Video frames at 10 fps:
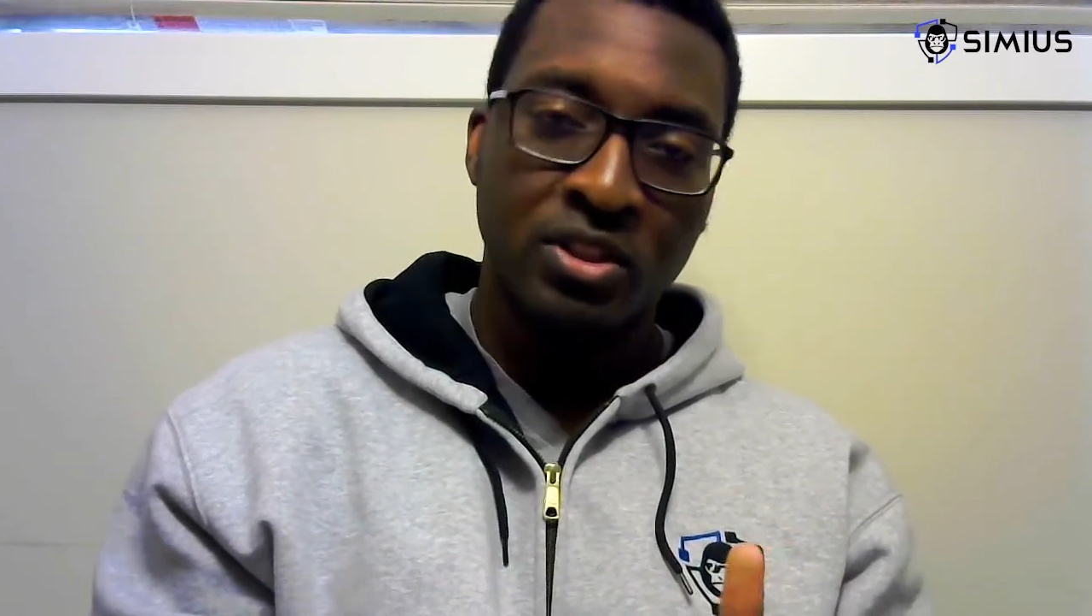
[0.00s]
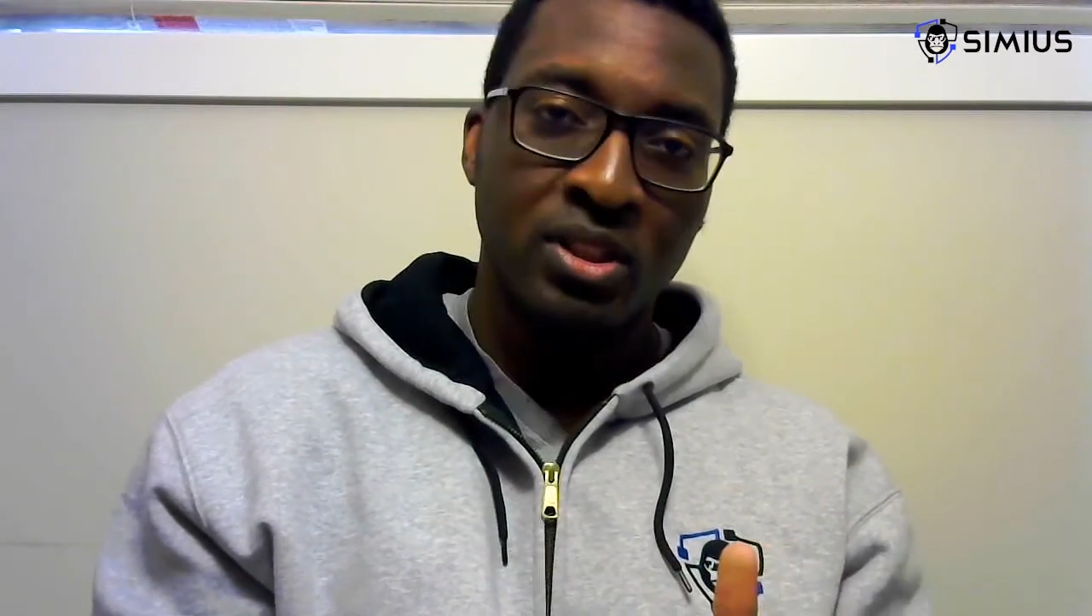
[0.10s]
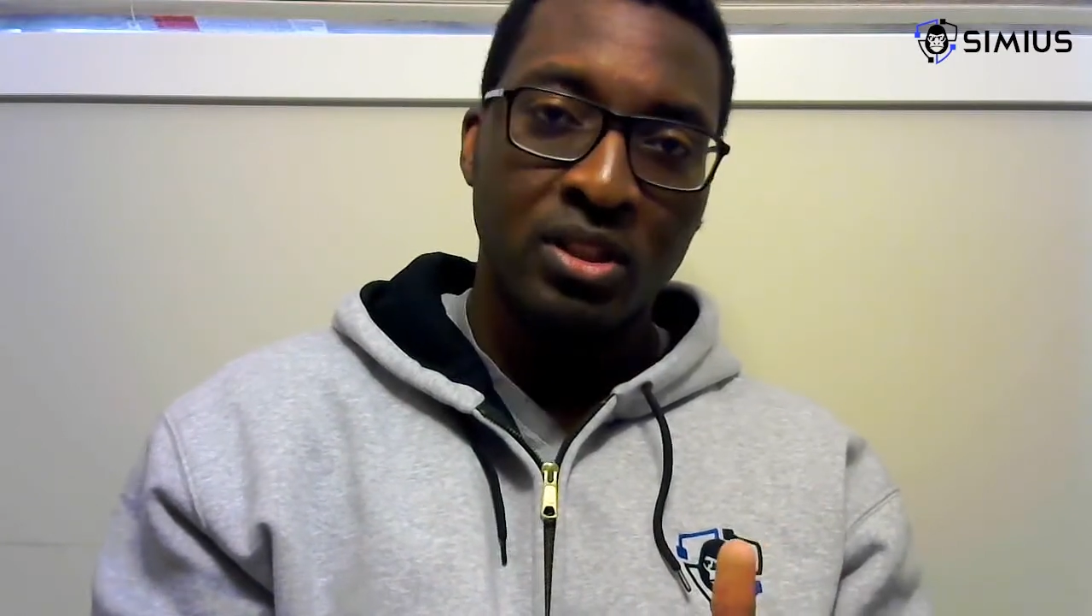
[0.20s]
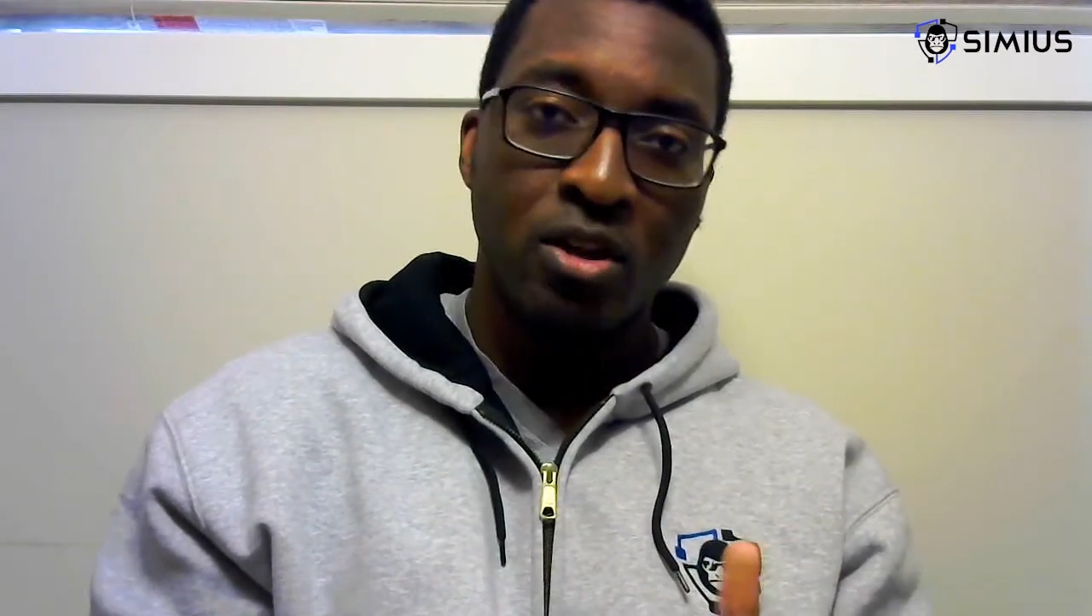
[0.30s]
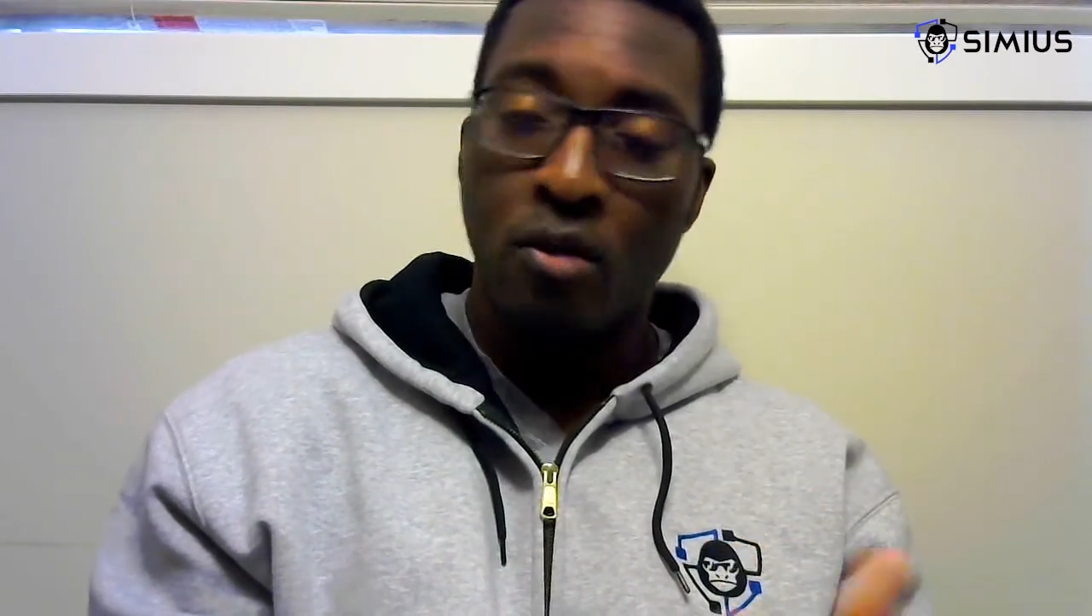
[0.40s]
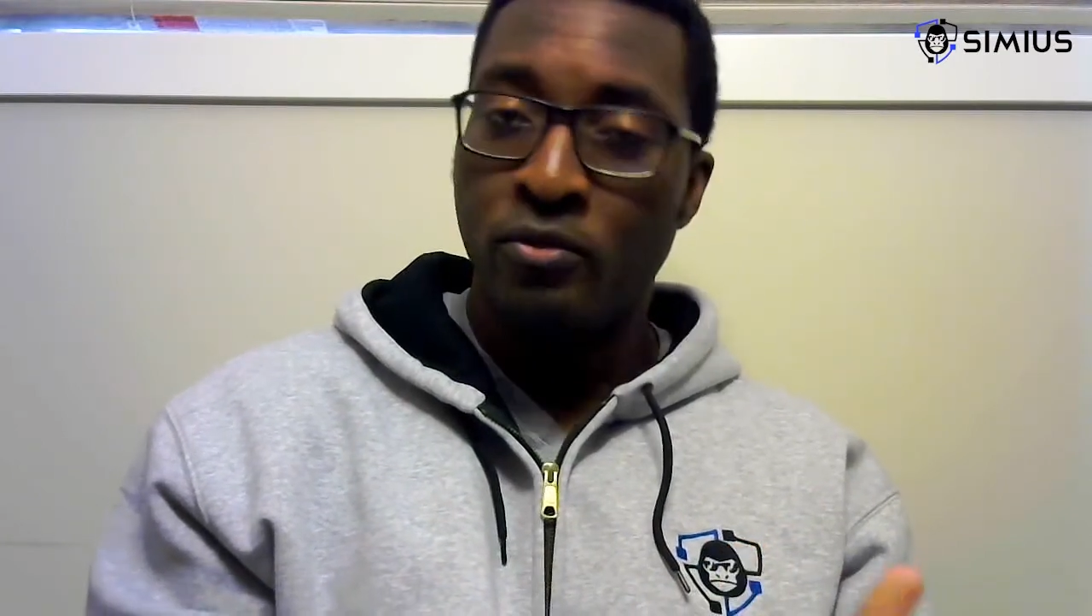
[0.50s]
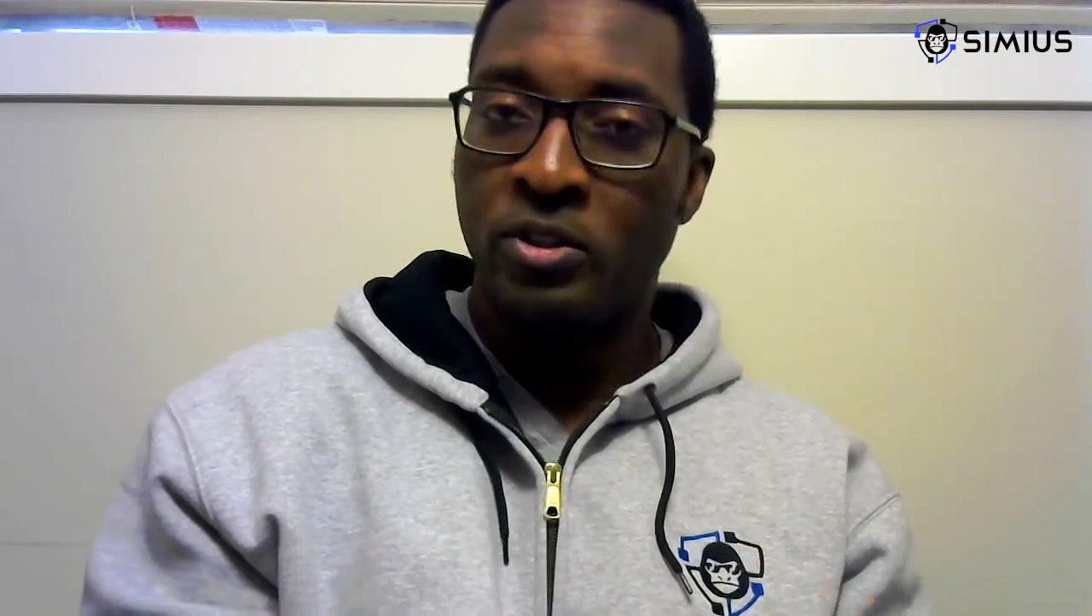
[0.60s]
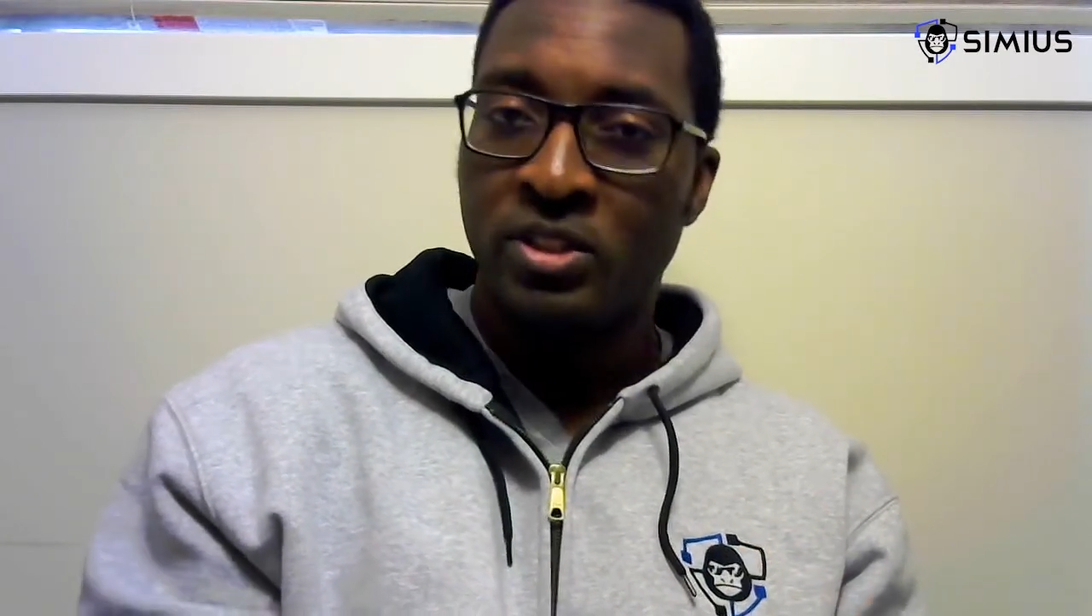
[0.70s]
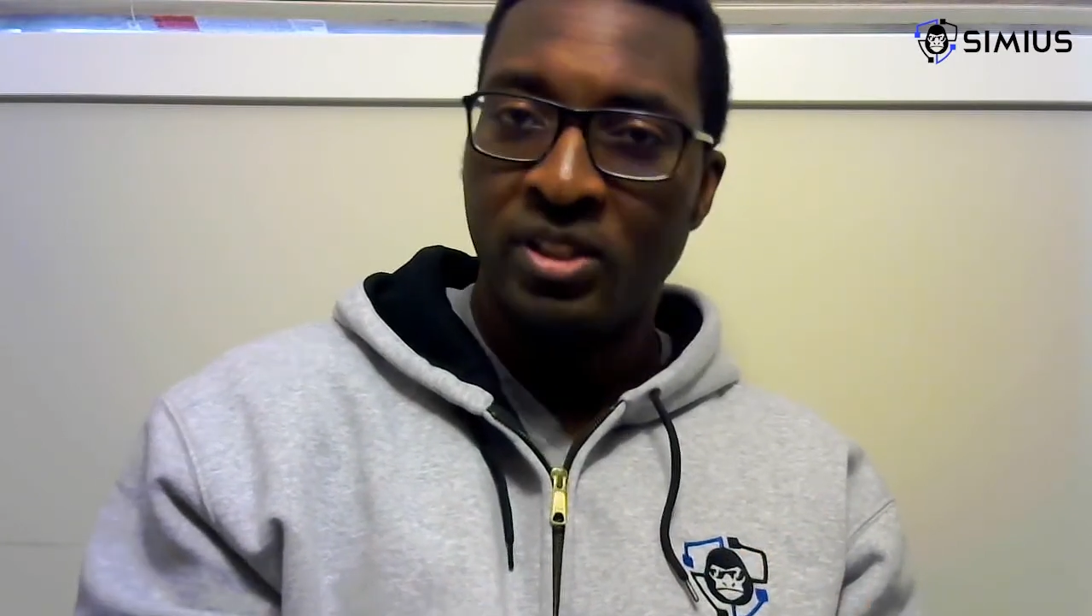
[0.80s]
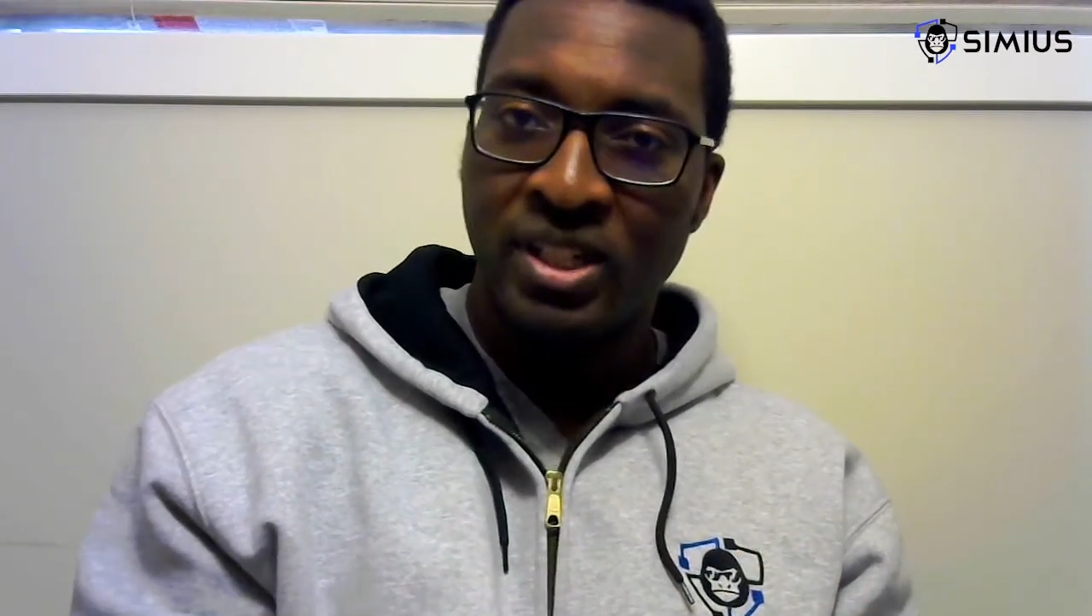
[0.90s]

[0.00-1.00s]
obviously